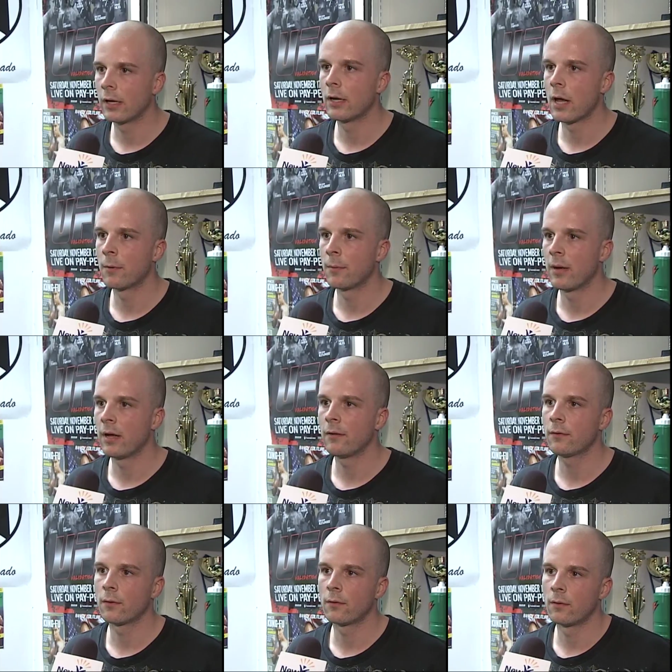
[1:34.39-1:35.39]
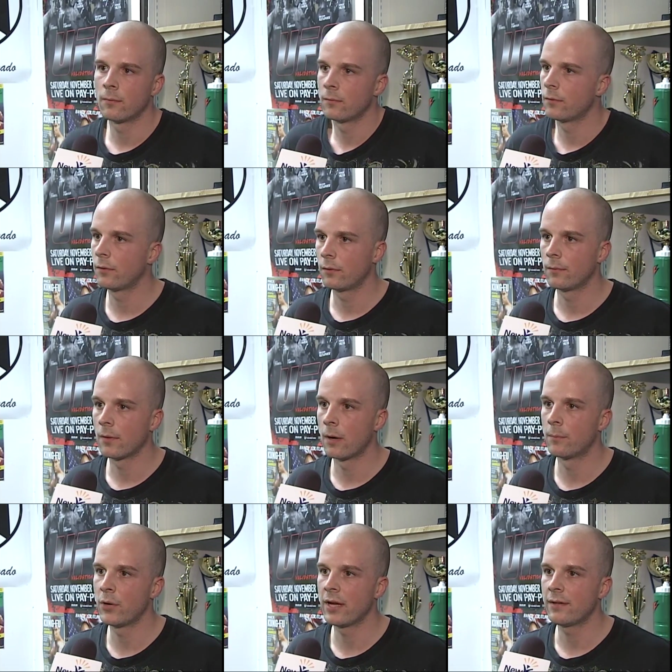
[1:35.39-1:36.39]
to get an MMA, so
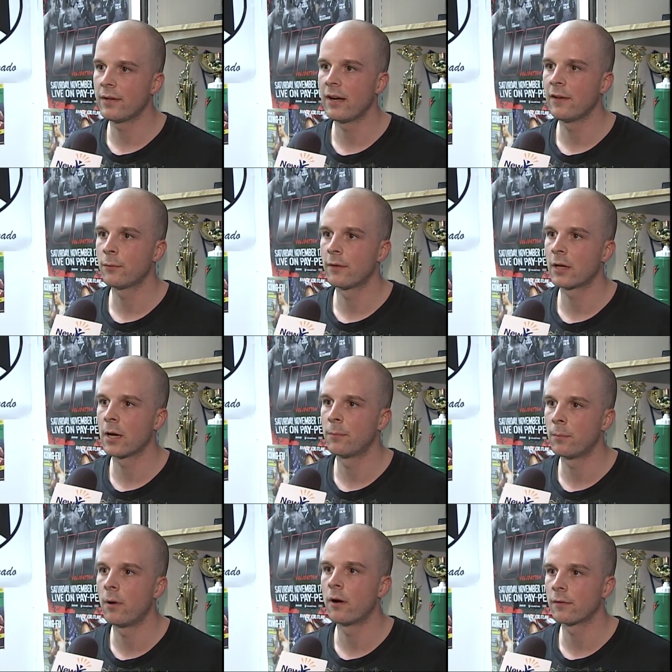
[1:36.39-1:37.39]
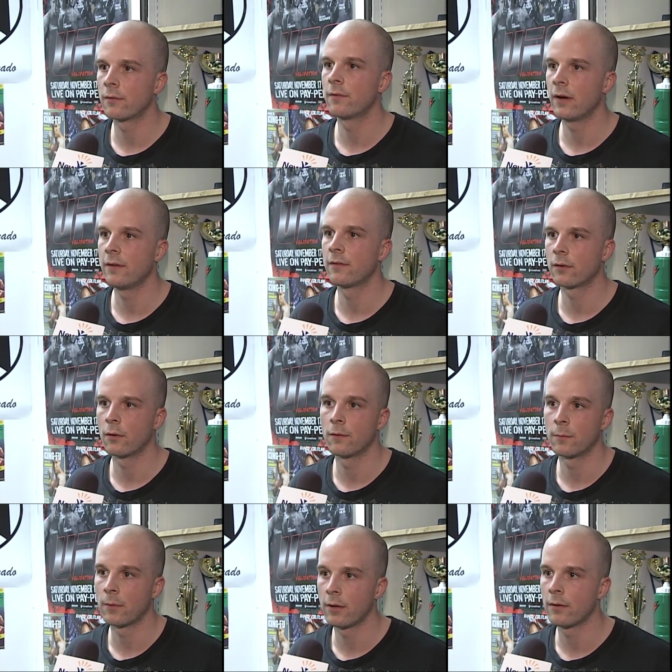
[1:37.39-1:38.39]
uh, break the ice with a couple boxing fights and go from